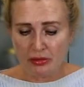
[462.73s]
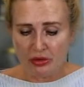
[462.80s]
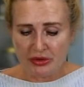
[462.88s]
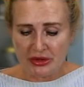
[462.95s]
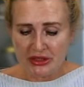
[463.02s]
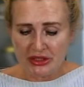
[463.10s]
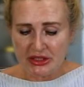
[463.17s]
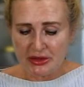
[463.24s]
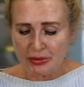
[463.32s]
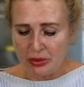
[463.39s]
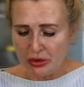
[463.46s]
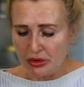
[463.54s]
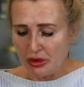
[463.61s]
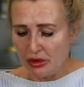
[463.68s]
of a
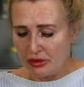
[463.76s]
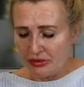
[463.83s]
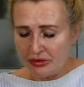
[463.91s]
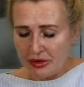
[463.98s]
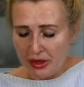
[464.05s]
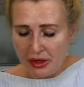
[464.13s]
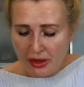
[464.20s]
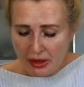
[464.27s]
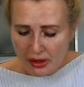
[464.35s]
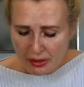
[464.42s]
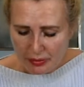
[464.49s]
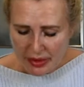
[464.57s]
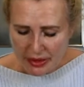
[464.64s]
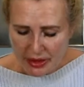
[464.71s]
teaspoon of
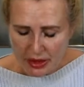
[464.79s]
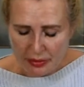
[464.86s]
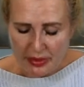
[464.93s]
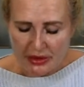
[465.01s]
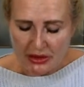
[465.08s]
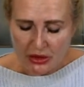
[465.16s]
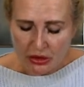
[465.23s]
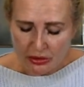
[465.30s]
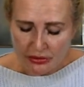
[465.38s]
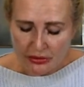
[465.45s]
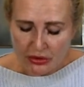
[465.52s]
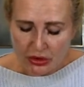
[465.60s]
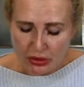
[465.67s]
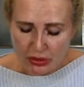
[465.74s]
bicarbonate of
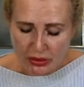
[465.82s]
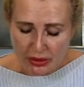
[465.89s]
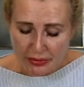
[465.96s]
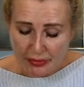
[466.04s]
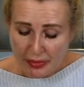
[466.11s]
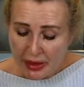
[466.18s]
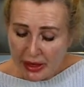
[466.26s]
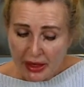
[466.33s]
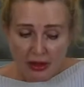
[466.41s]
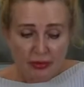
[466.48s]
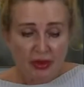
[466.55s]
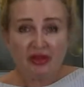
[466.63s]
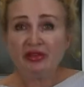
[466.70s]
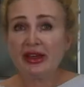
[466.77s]
soda.
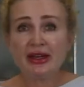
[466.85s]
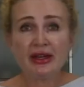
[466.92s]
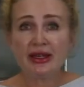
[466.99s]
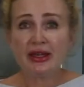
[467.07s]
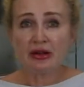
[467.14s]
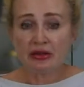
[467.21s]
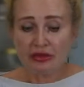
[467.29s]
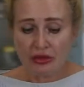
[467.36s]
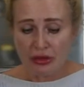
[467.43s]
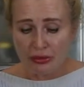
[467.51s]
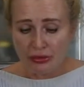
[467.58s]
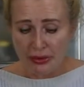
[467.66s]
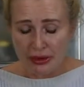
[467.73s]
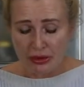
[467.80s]
Be very careful
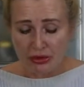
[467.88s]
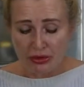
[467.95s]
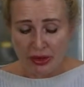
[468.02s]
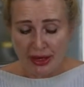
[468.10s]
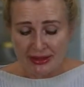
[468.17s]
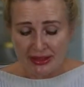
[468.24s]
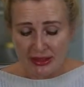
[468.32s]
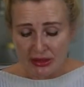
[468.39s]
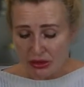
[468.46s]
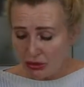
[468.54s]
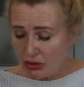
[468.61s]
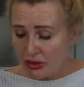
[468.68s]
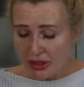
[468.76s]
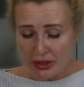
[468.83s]
when you're adding
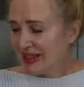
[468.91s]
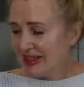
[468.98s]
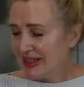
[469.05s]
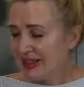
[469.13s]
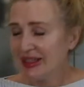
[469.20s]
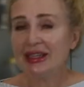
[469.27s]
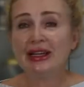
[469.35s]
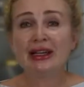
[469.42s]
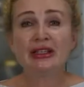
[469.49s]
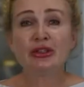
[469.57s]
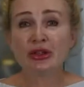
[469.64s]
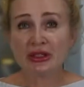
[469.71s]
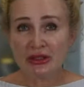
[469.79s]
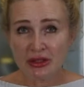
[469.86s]
soda. You
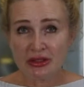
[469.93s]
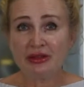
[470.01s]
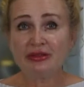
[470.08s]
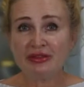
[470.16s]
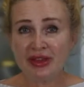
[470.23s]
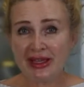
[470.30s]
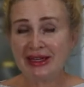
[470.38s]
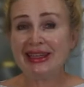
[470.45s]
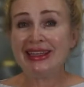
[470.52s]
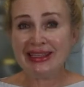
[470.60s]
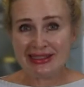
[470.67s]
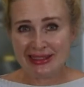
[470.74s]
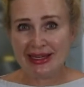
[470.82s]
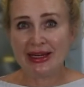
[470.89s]
can very
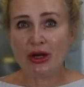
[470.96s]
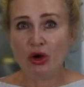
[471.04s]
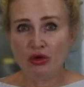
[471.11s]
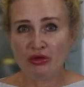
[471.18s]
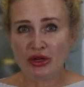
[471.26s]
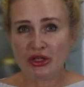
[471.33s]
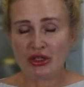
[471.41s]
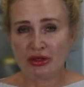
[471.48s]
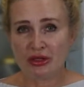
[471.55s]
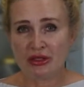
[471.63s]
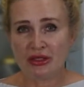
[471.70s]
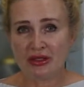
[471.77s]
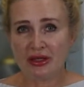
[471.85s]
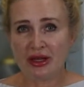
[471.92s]
easily overdo
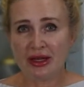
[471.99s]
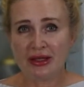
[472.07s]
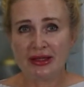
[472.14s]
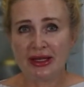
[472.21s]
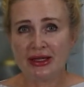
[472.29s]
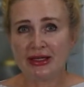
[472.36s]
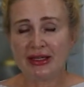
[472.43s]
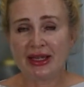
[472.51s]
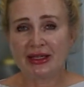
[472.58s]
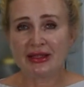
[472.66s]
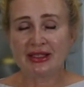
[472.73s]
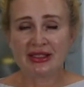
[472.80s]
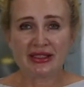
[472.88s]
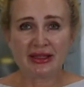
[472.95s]
it and then get
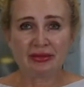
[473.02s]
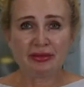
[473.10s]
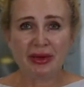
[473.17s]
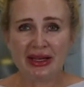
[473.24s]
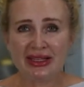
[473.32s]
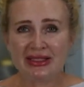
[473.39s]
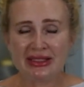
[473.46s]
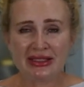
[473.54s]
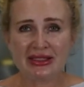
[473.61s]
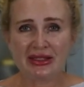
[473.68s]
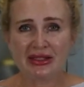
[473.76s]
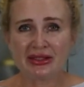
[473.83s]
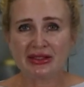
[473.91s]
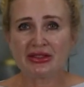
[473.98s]
this unpleasant
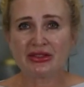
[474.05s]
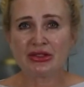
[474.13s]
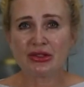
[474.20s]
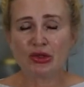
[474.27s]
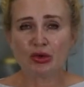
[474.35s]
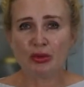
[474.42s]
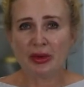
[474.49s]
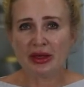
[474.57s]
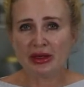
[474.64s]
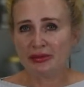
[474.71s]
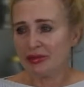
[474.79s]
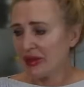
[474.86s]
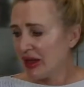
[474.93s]
sort of soapy